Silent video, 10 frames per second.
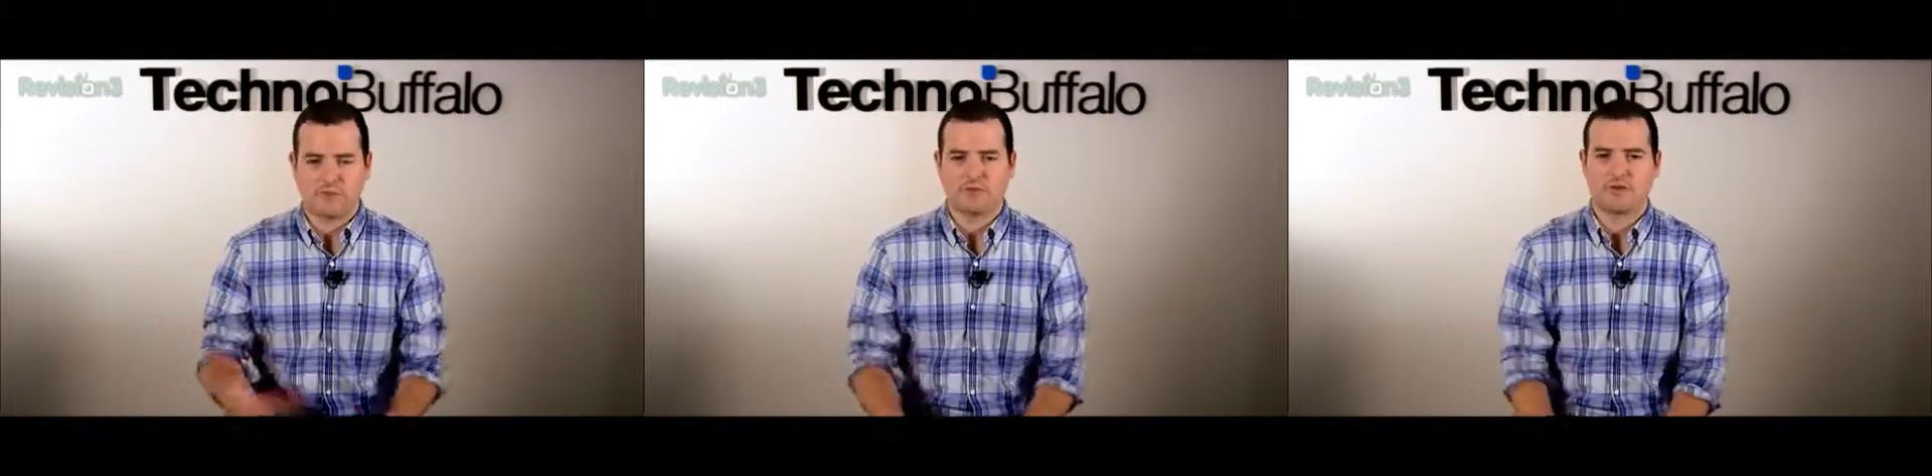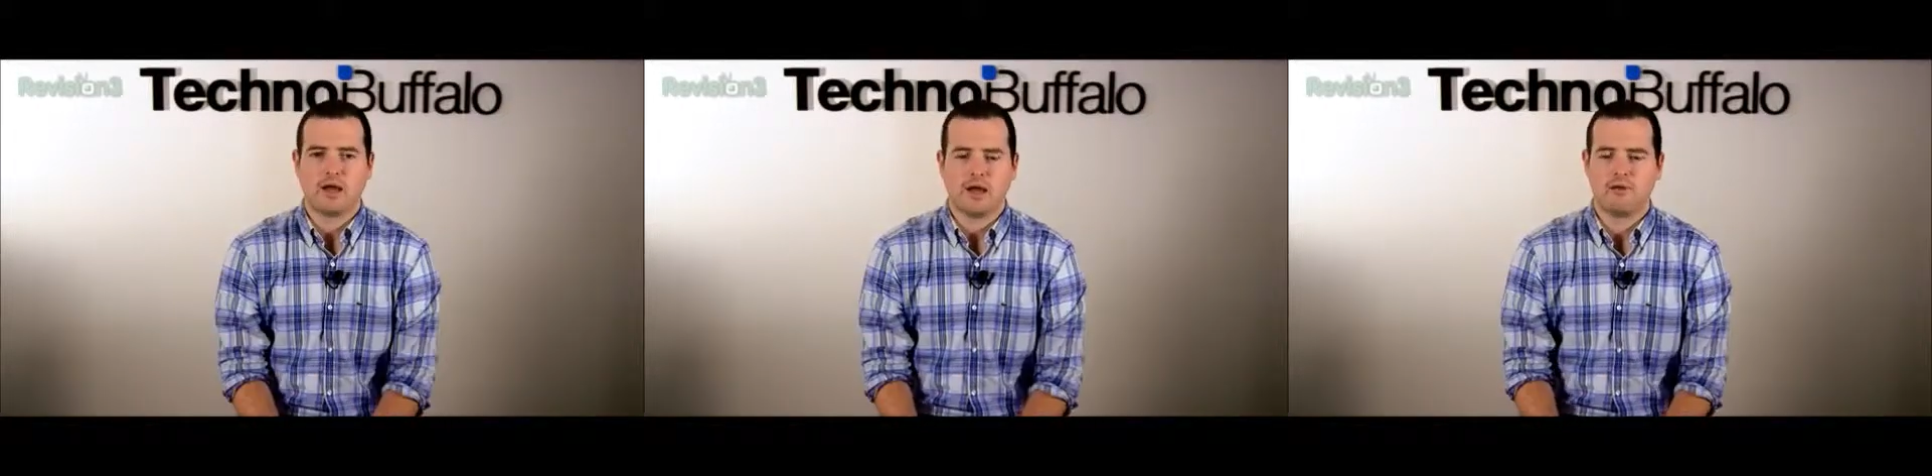I've
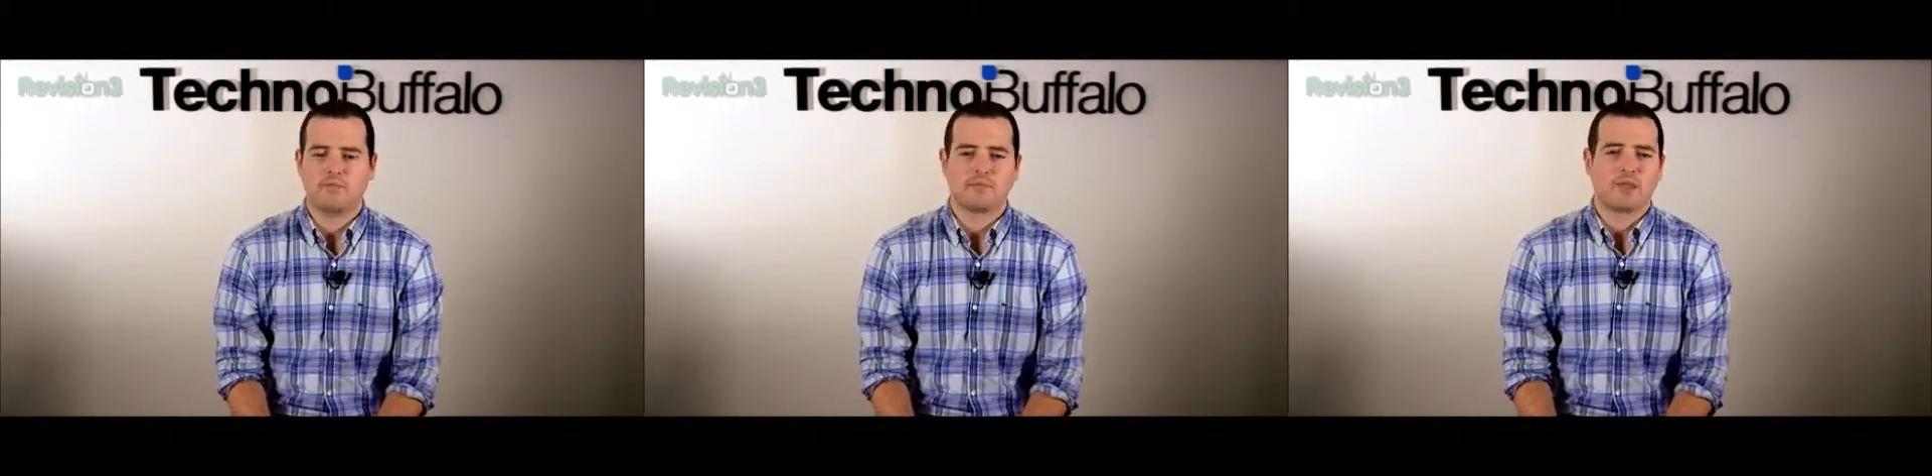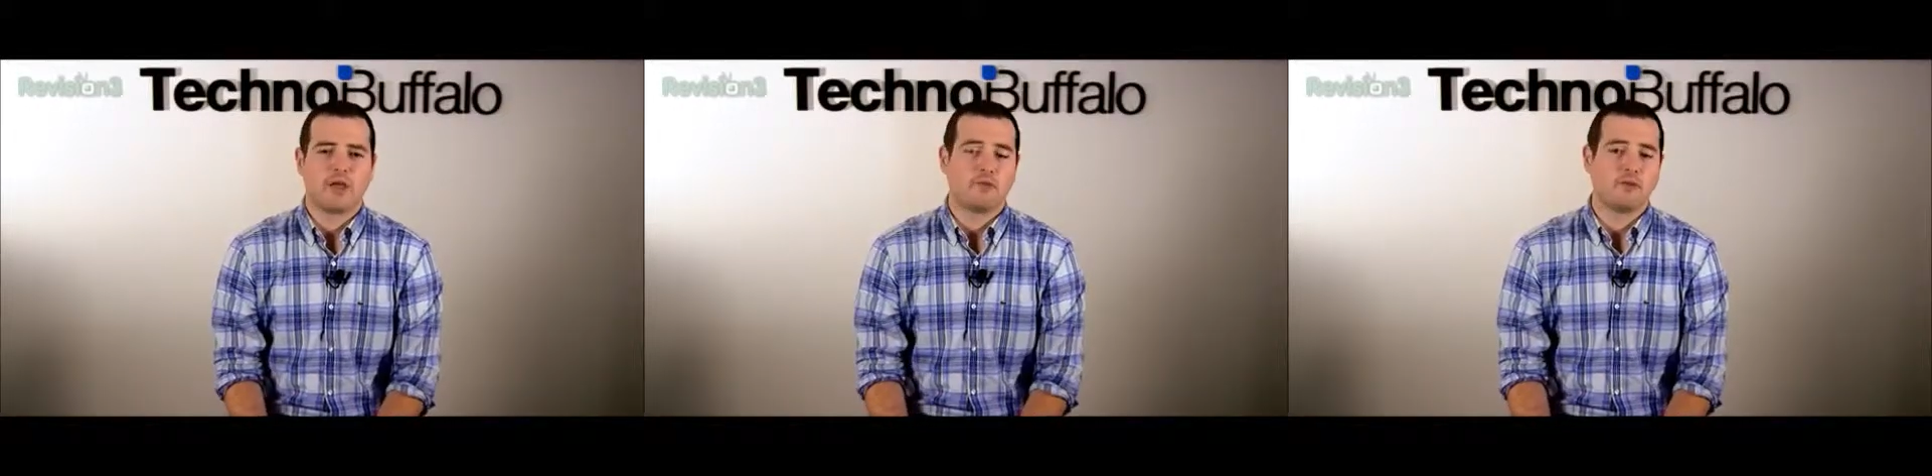tried
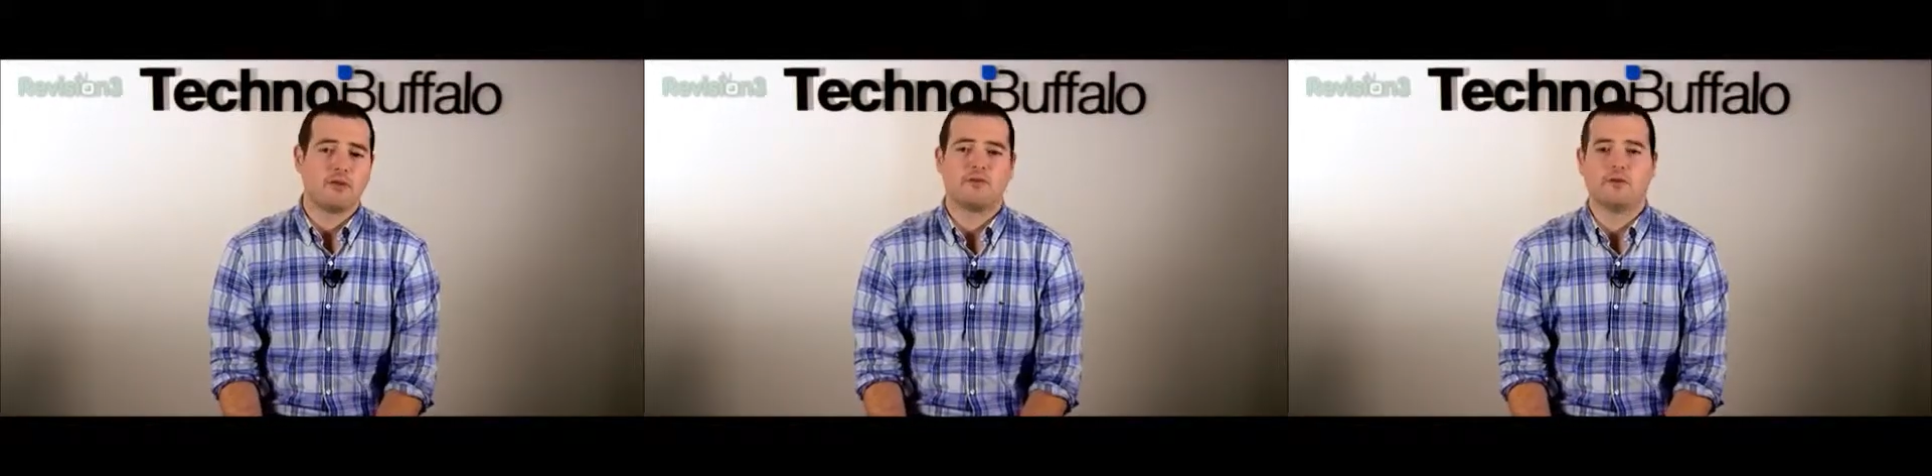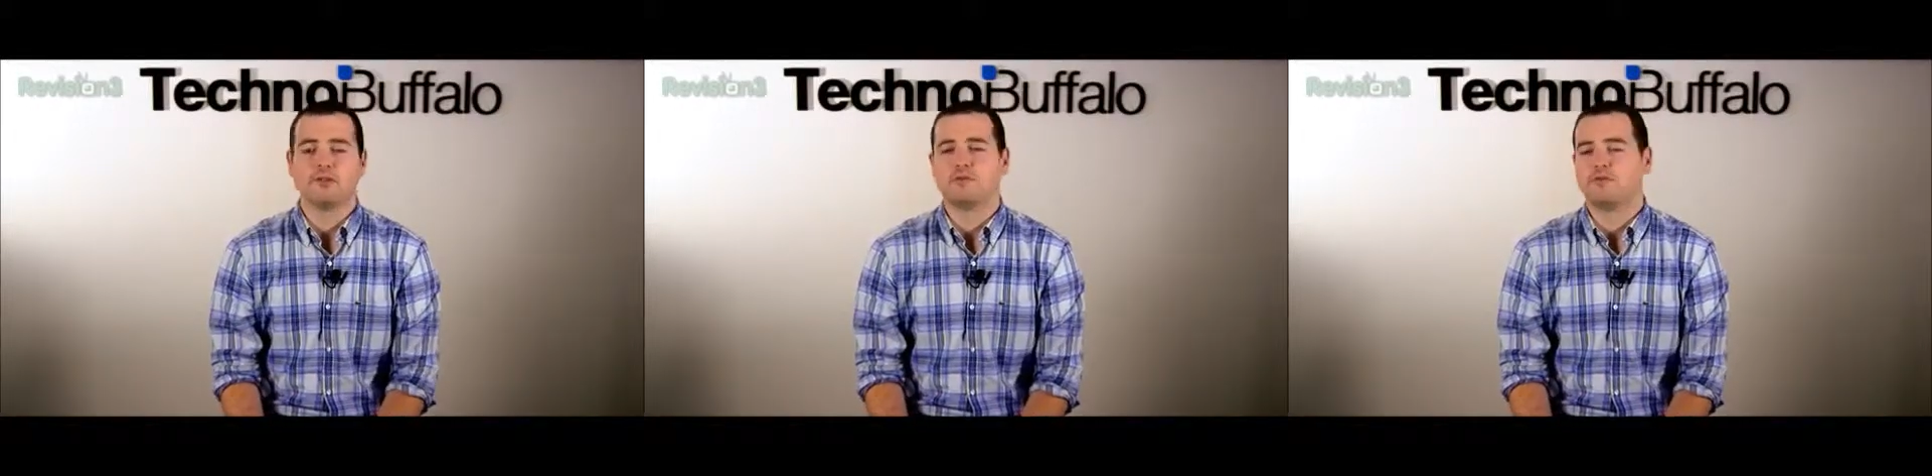3D
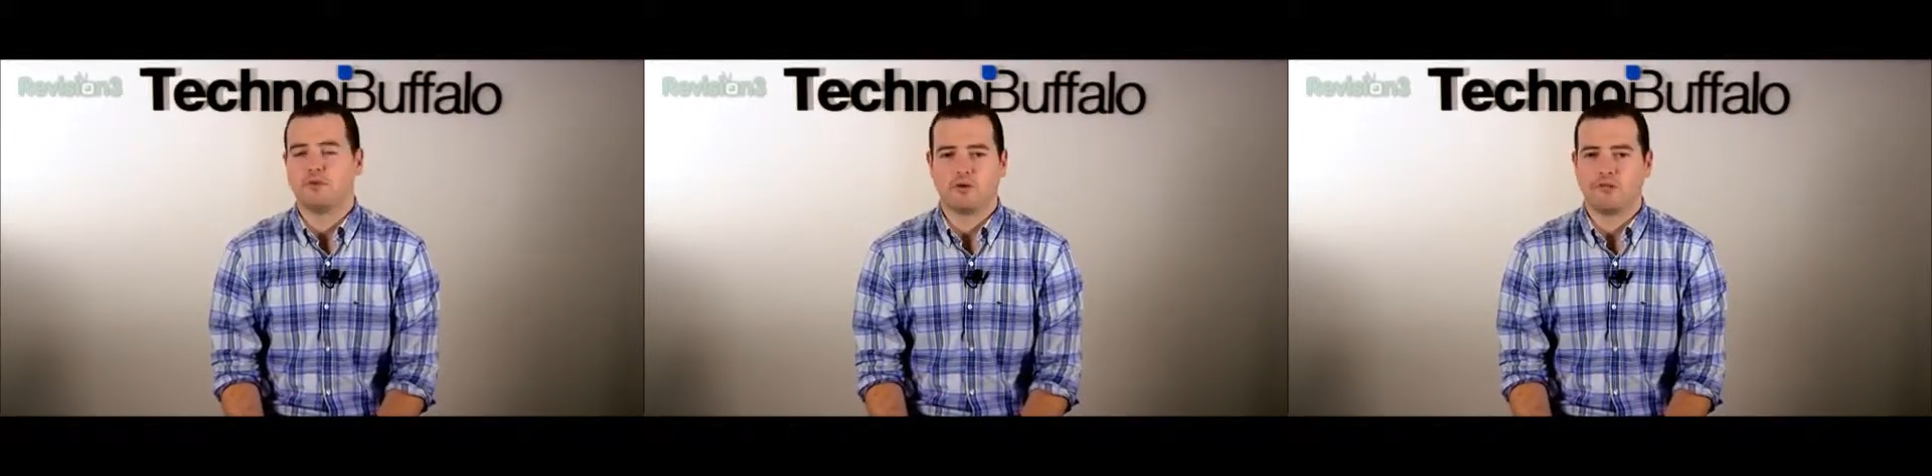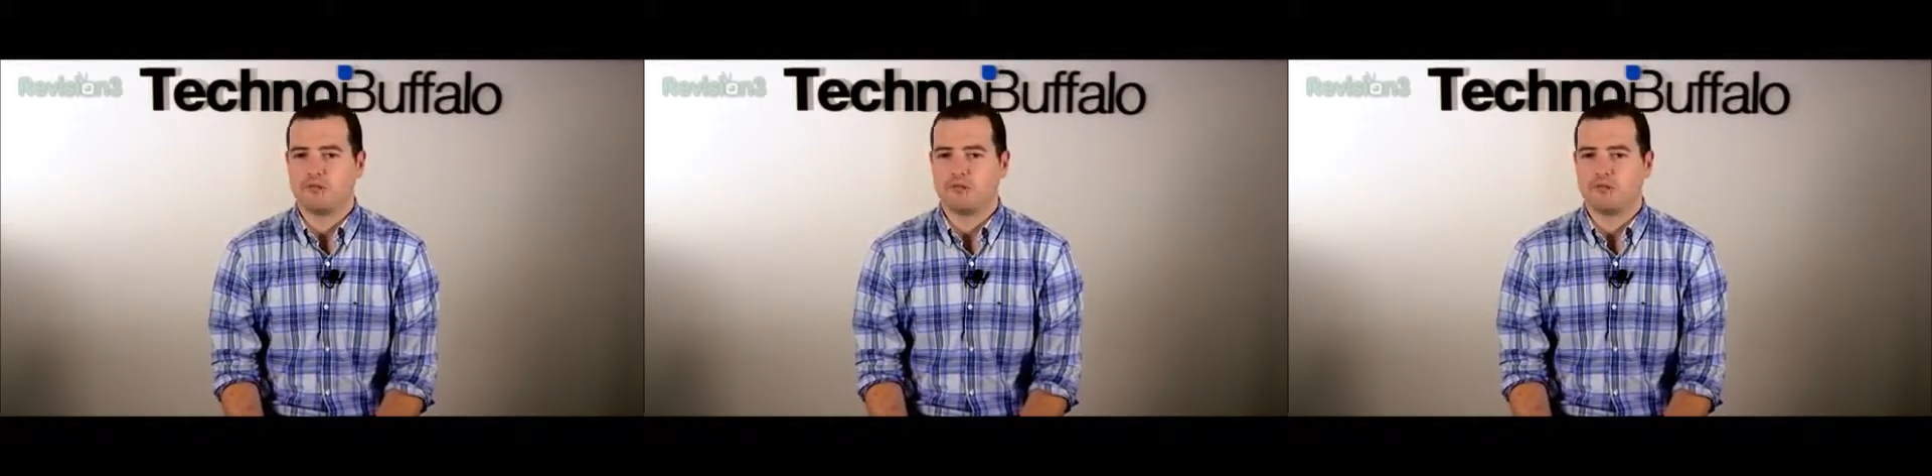phones before.